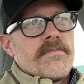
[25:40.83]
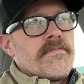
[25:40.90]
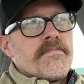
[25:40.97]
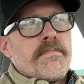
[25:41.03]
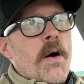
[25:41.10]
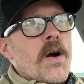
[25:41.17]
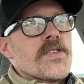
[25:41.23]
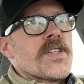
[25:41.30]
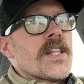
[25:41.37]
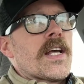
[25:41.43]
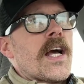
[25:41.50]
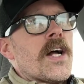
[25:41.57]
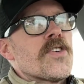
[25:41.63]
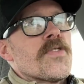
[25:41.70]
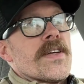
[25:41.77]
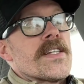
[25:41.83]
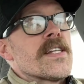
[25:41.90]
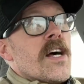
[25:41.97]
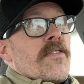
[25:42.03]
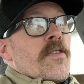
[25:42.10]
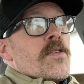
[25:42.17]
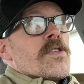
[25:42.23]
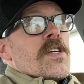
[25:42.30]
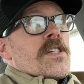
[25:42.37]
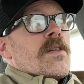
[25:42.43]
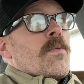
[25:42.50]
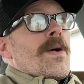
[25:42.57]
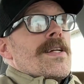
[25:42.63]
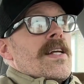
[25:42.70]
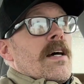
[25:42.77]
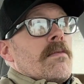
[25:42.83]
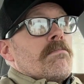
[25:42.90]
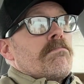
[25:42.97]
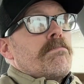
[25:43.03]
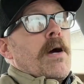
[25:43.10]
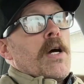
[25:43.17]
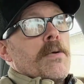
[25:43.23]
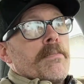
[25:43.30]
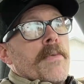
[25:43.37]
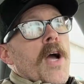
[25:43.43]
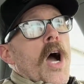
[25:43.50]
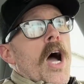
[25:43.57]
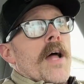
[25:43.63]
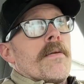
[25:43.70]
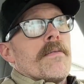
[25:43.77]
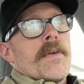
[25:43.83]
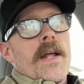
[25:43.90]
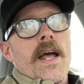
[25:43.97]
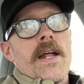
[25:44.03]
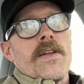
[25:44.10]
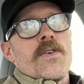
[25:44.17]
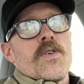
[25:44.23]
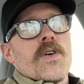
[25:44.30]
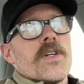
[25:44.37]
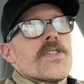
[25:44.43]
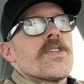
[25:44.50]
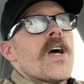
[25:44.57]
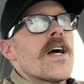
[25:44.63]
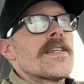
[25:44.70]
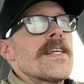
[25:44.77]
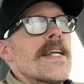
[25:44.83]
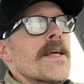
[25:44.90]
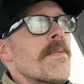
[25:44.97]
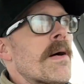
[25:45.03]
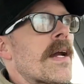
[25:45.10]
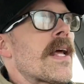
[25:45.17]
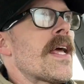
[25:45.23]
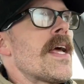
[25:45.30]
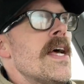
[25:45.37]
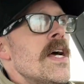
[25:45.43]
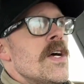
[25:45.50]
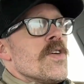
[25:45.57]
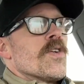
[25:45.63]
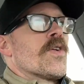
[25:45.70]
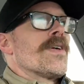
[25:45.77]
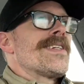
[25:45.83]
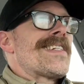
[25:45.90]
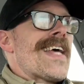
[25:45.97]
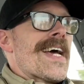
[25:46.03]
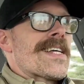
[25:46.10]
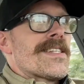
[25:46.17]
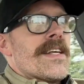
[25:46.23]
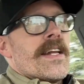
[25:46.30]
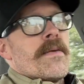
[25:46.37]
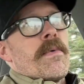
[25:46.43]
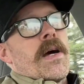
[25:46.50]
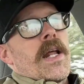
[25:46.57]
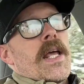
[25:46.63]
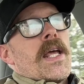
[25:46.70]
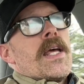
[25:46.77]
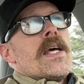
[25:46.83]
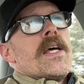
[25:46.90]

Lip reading: parts of the country, cell phone system went down. Boom, gone. And you couldn't talk to anybody. You couldn't text anybody.